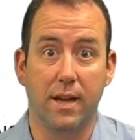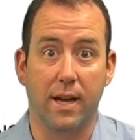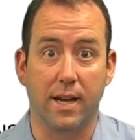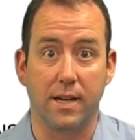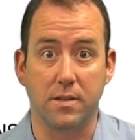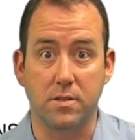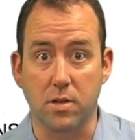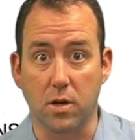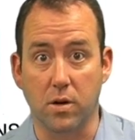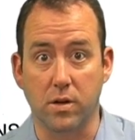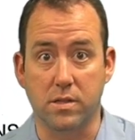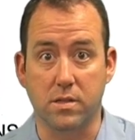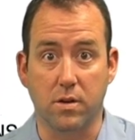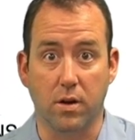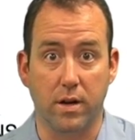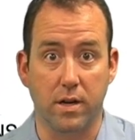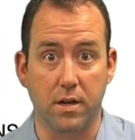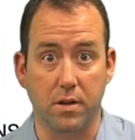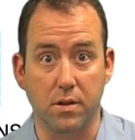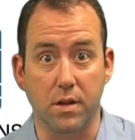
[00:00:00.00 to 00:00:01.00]
And so it's
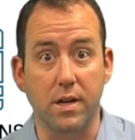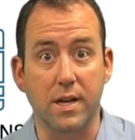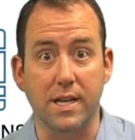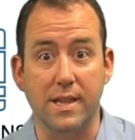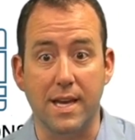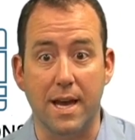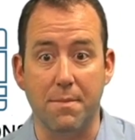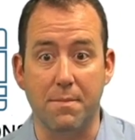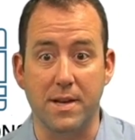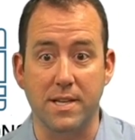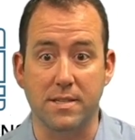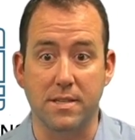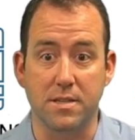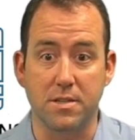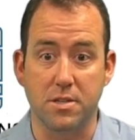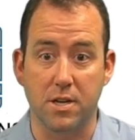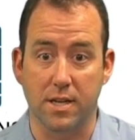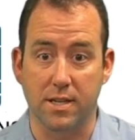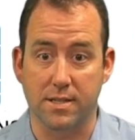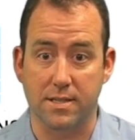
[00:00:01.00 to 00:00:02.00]
going to look at that
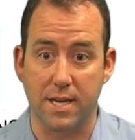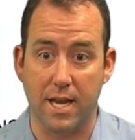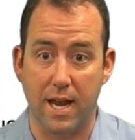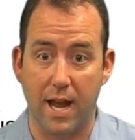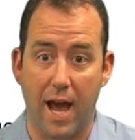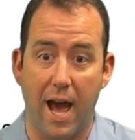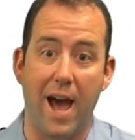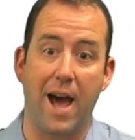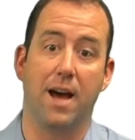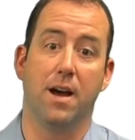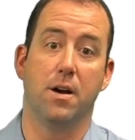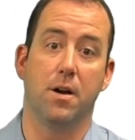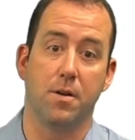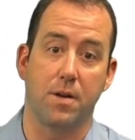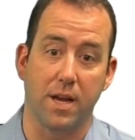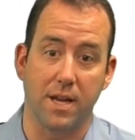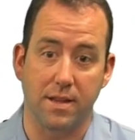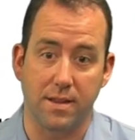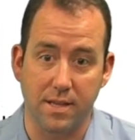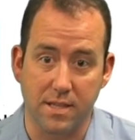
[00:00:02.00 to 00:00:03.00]
message and say,
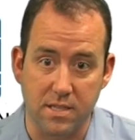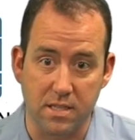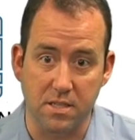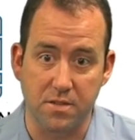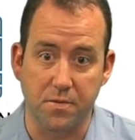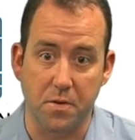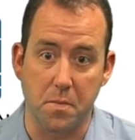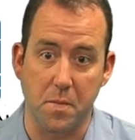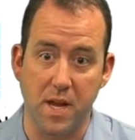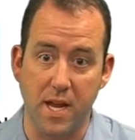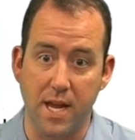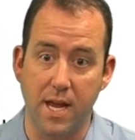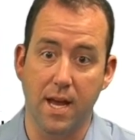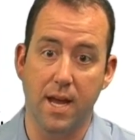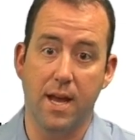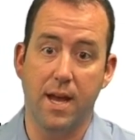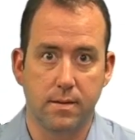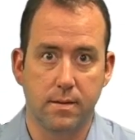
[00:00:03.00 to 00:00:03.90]
okay, this is for me.